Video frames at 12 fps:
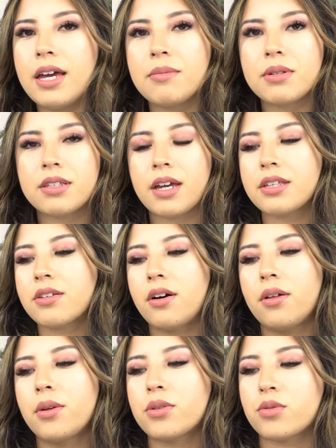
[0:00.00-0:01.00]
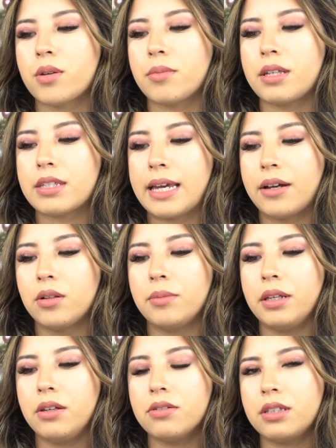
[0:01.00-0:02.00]
And besides all those ribbons, I will
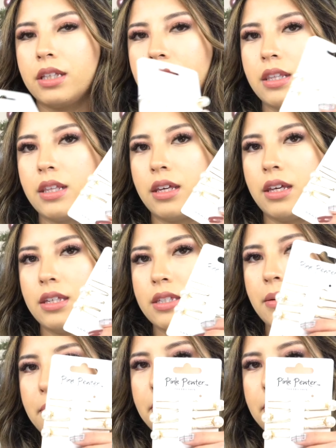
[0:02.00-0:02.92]
be using these